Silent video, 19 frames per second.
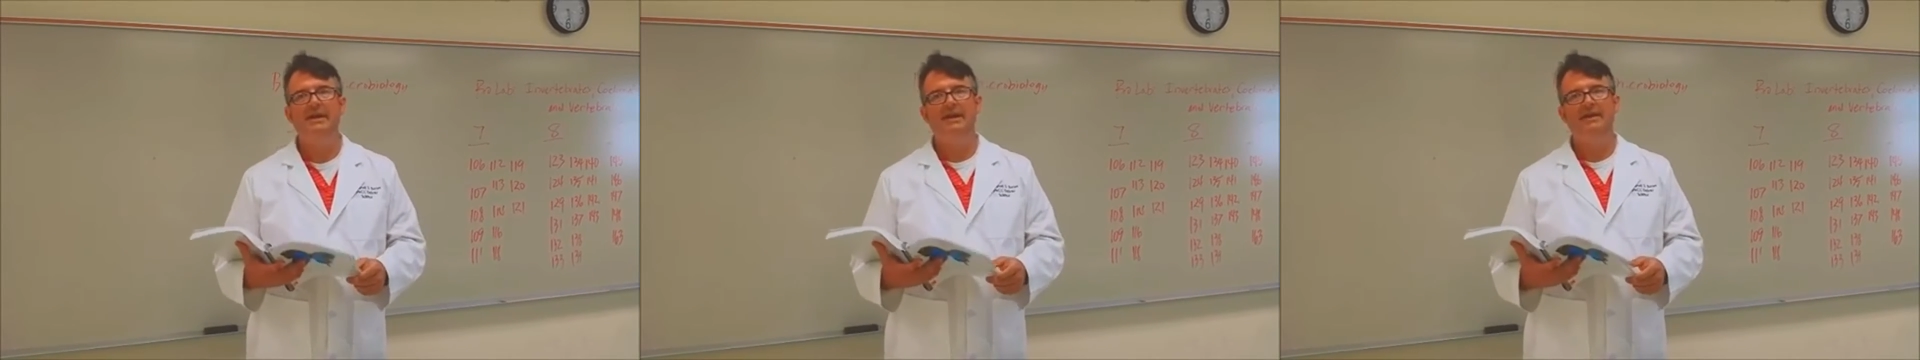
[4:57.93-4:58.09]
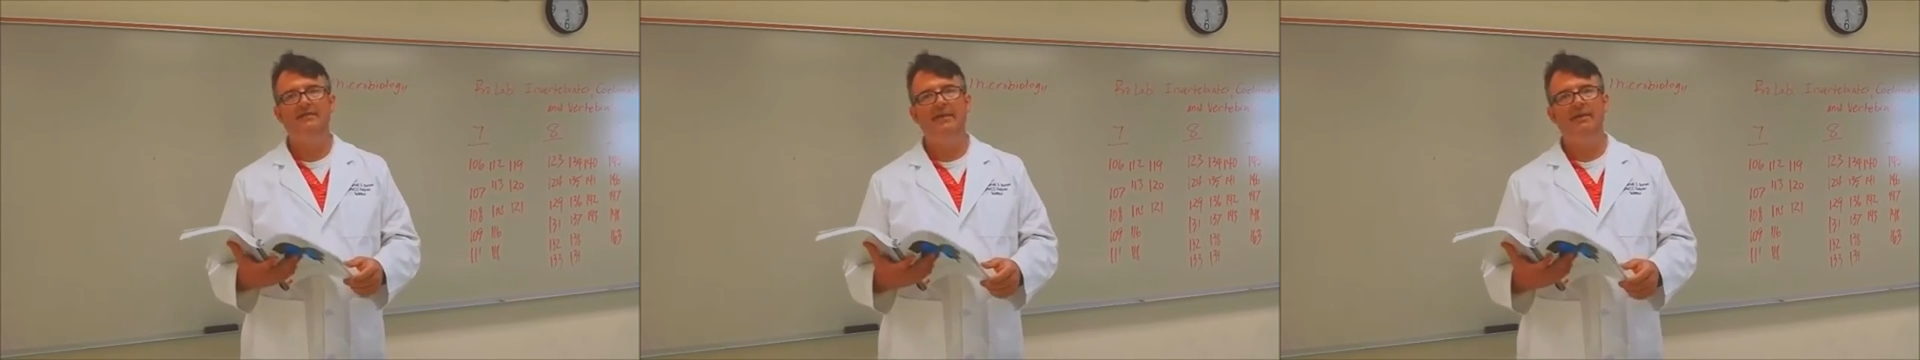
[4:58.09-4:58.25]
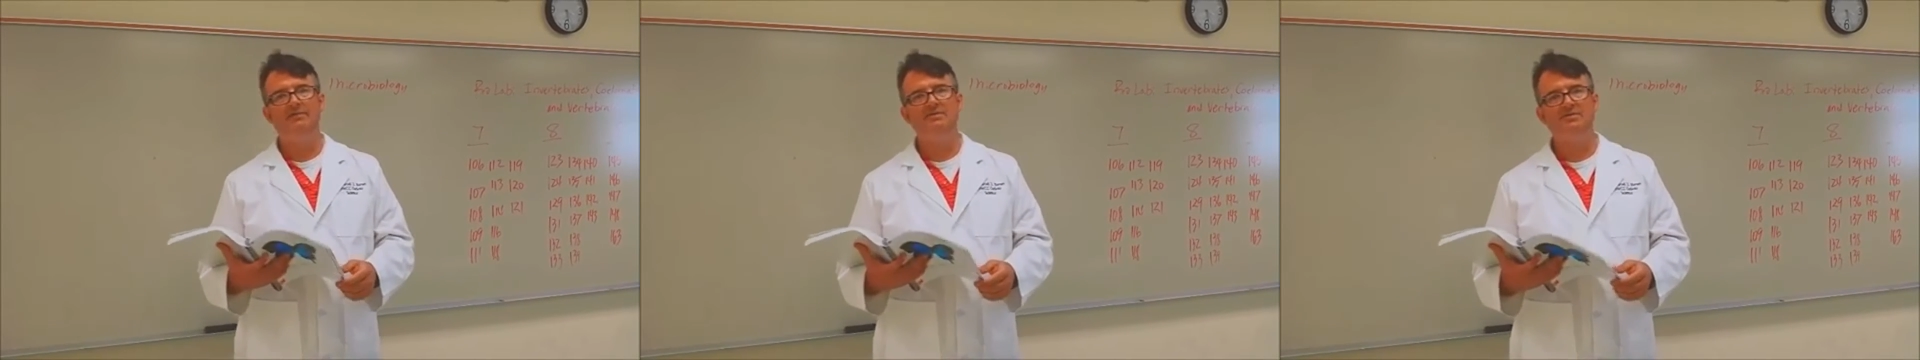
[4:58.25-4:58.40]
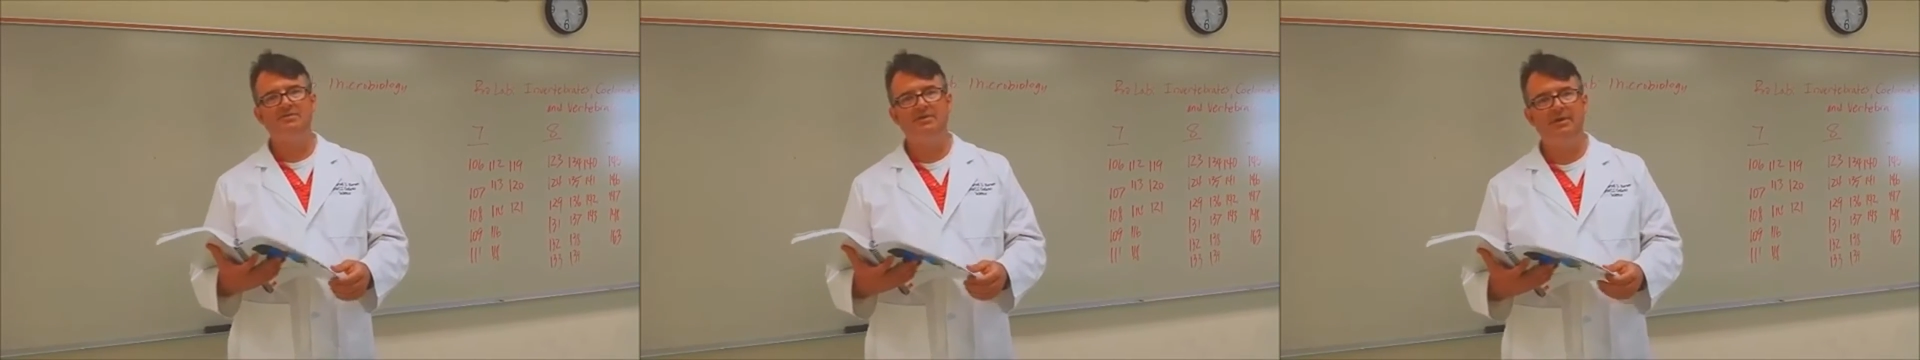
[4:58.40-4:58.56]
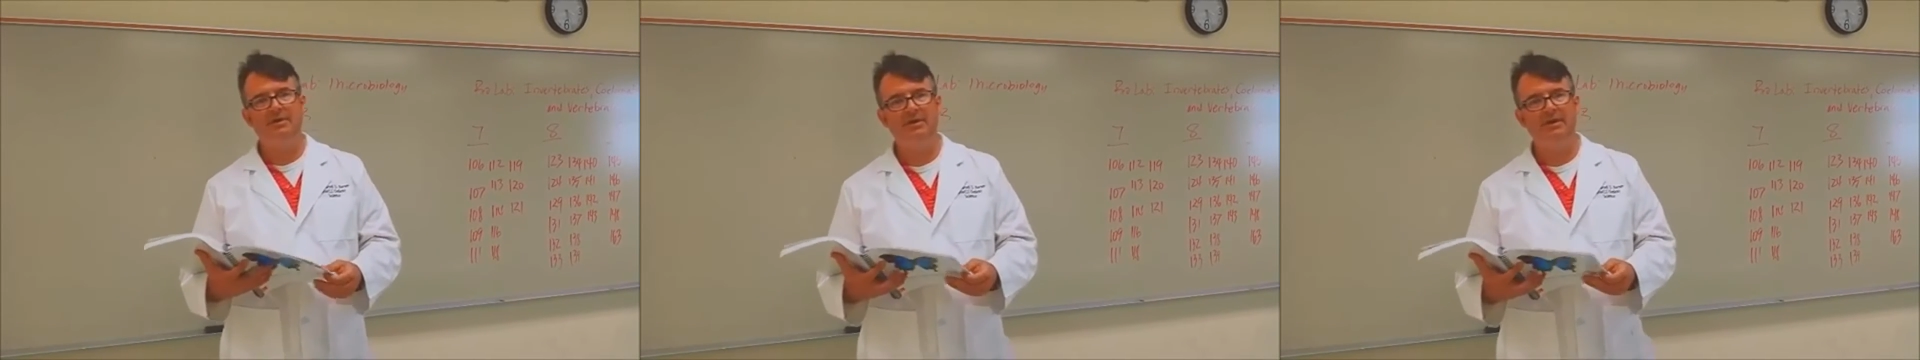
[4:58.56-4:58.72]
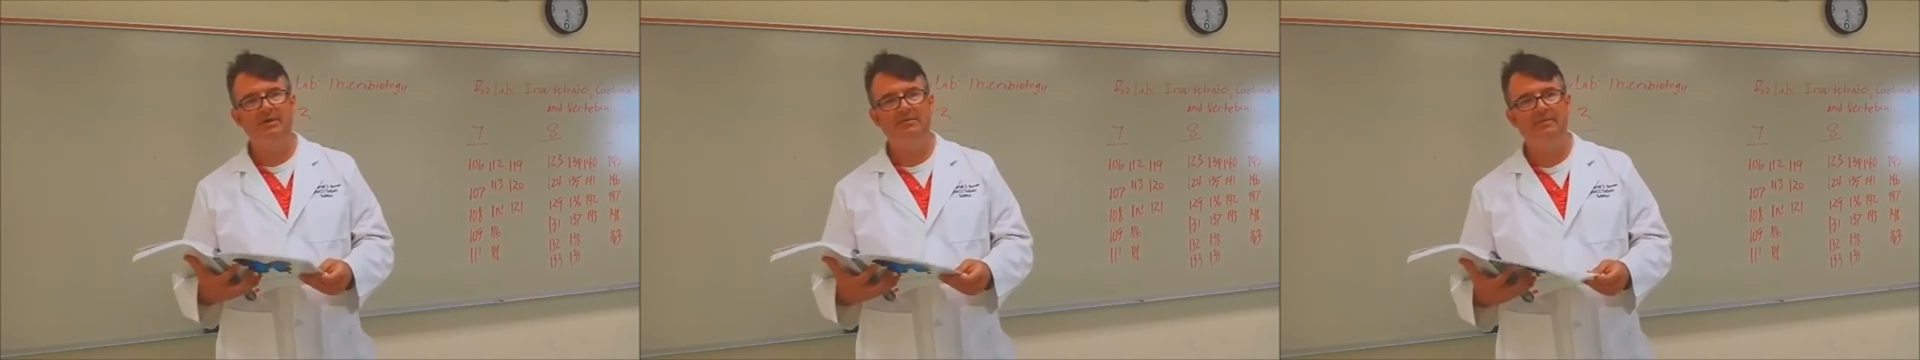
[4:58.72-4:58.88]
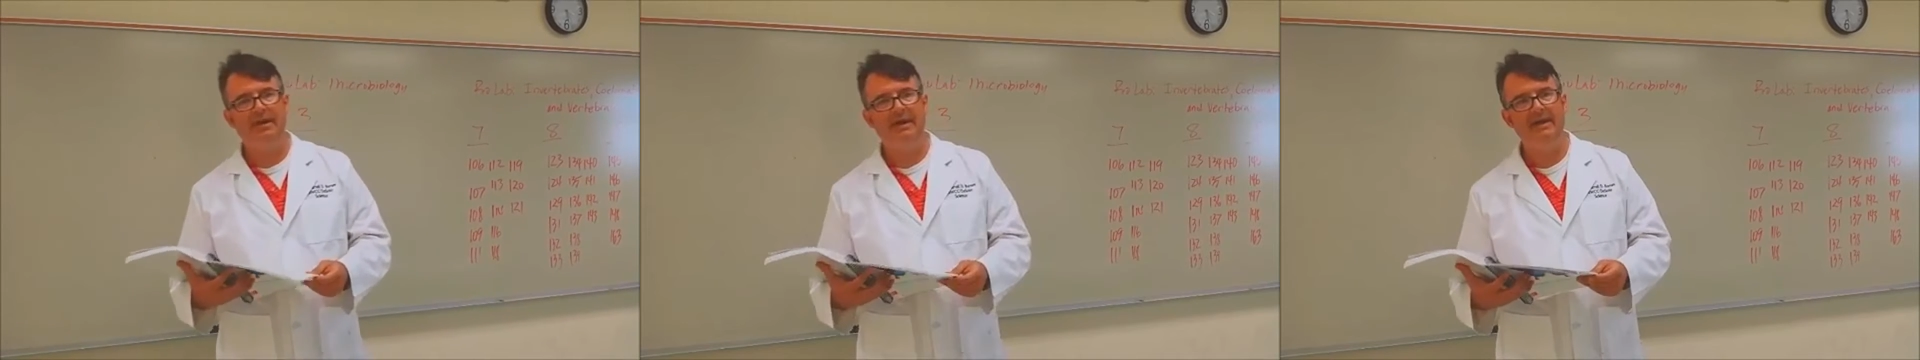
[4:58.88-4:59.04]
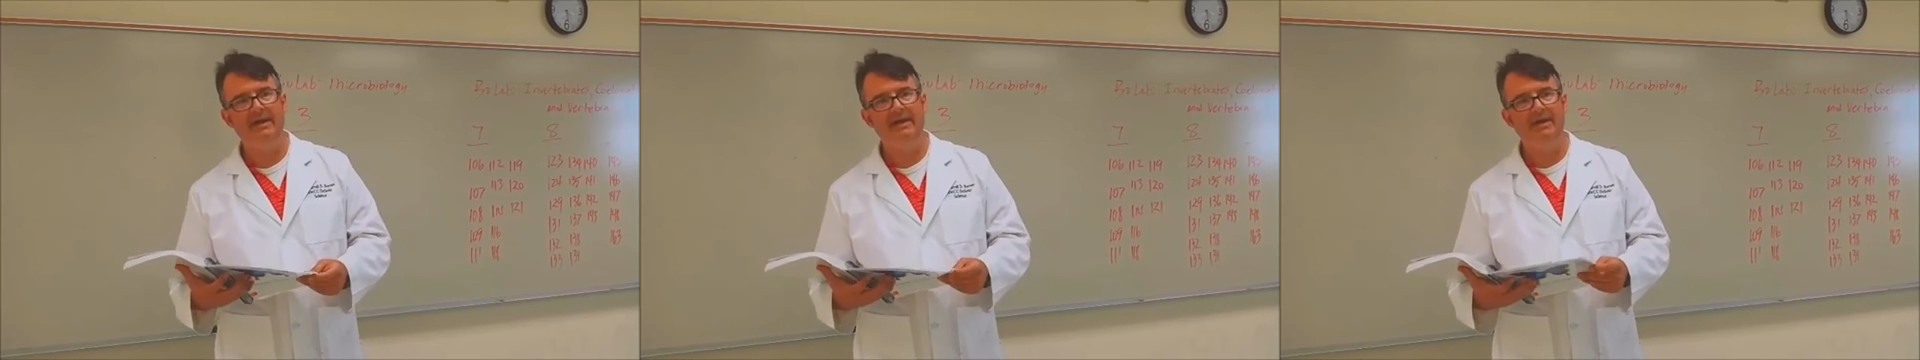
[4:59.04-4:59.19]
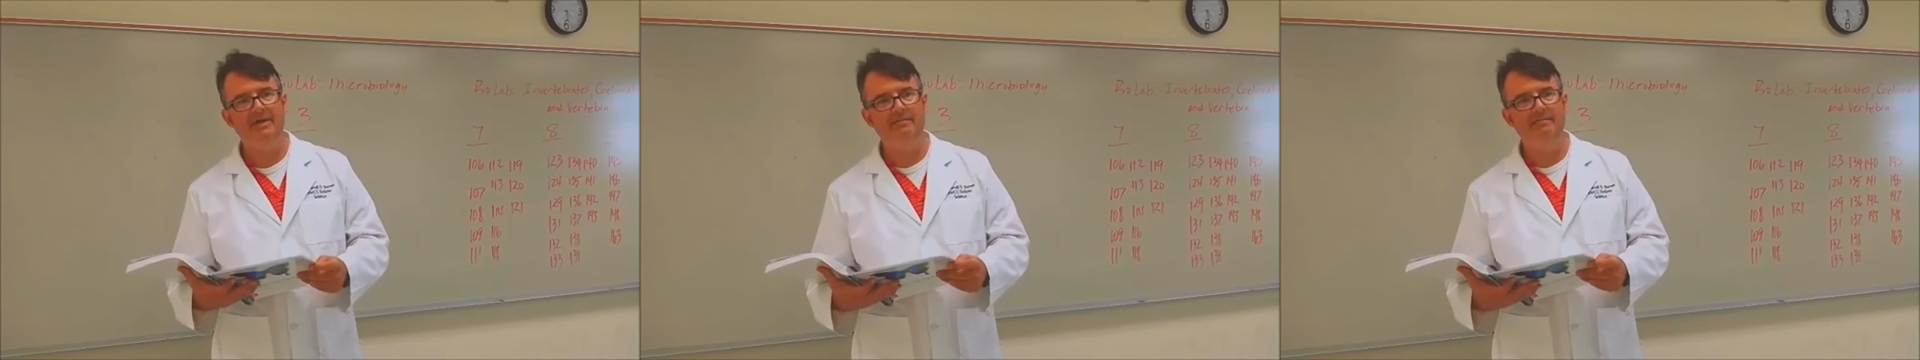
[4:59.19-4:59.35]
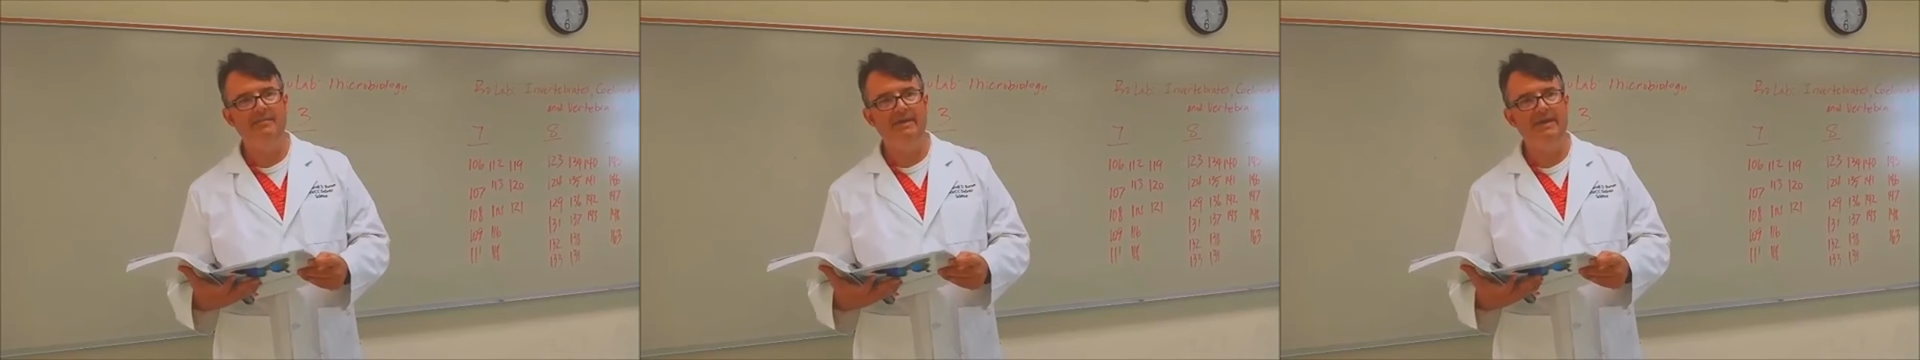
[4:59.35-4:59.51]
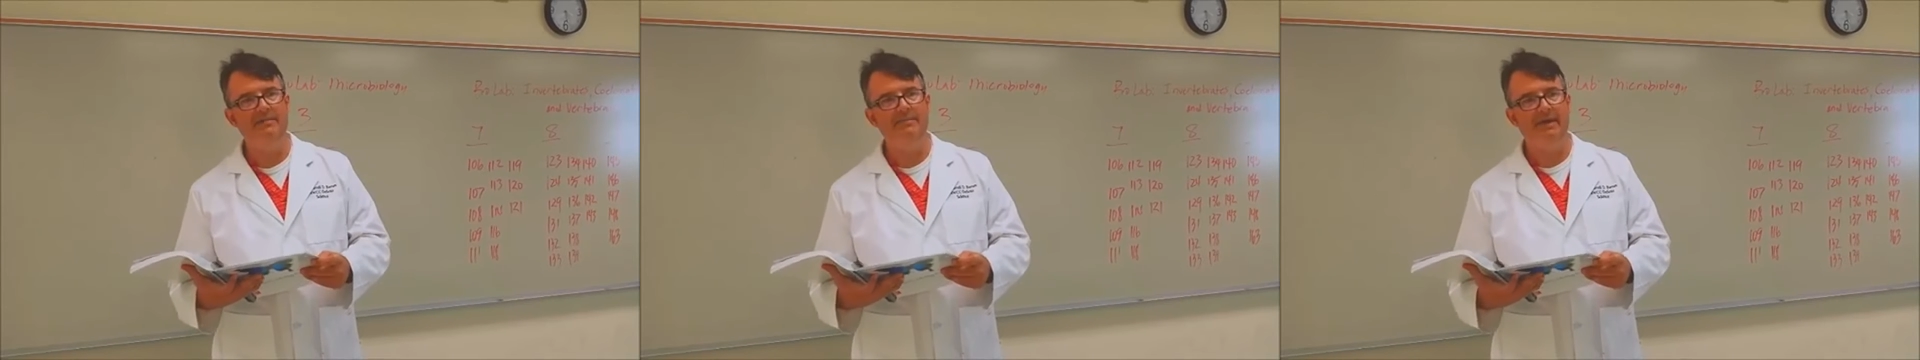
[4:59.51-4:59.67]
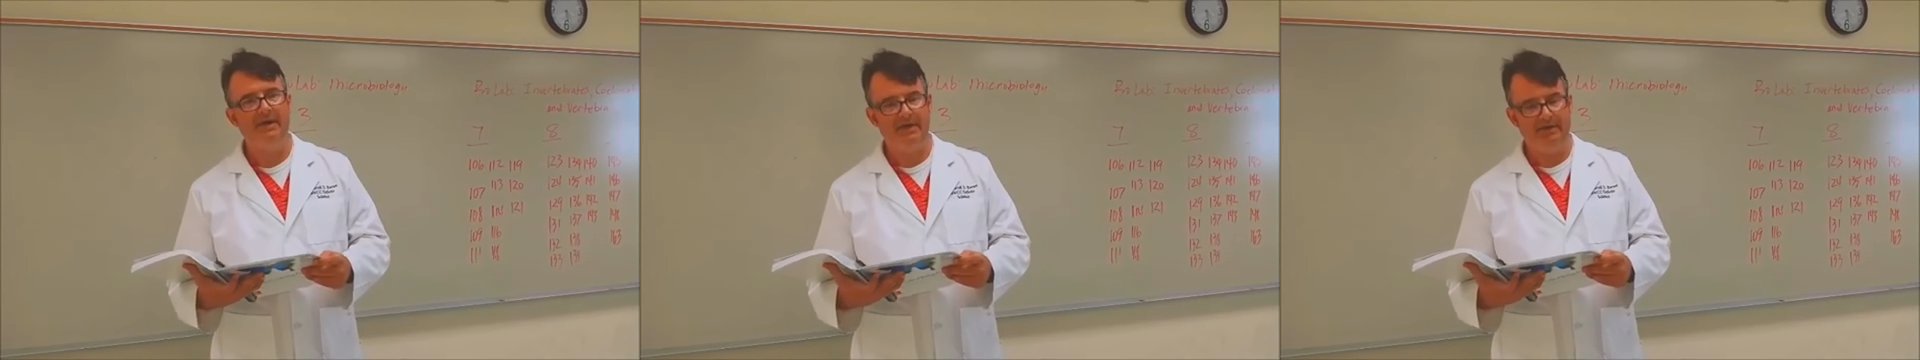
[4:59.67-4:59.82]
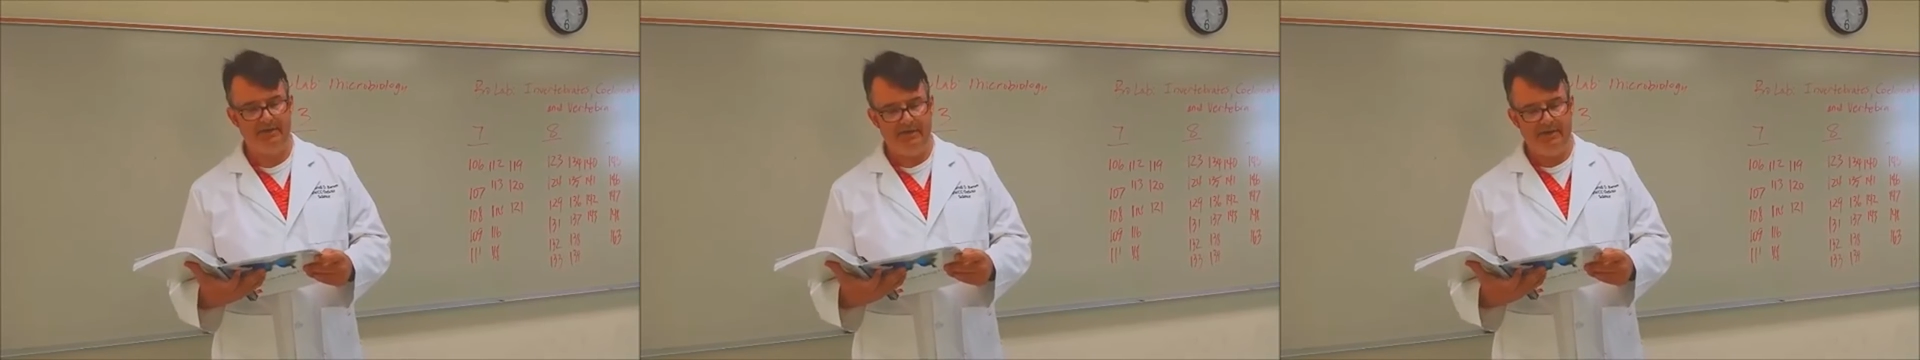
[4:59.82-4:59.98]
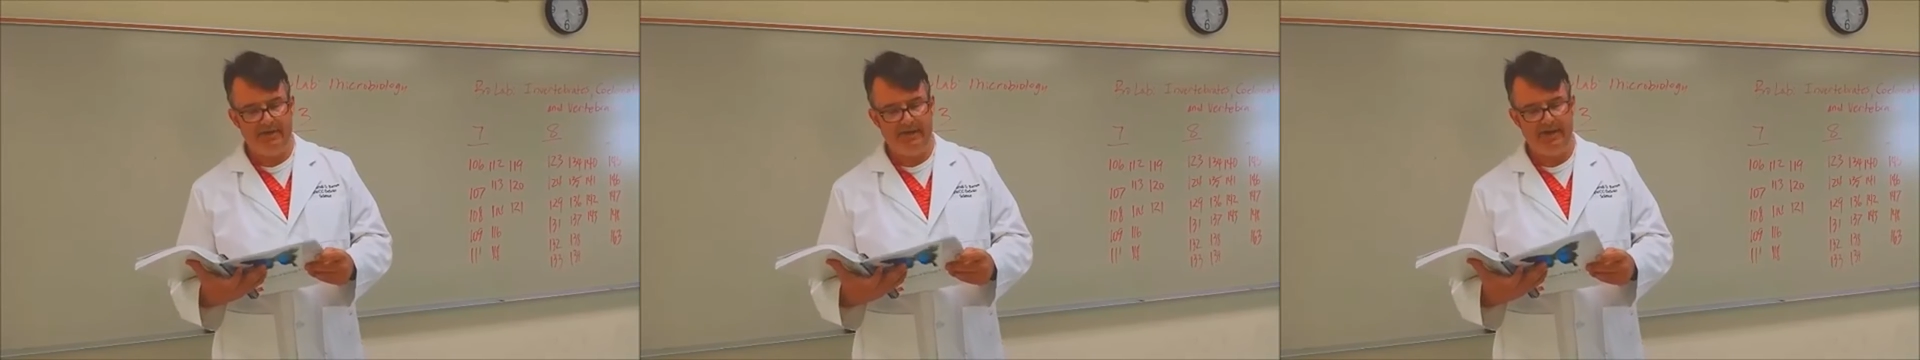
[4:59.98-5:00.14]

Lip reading: If I was talking about an amoeba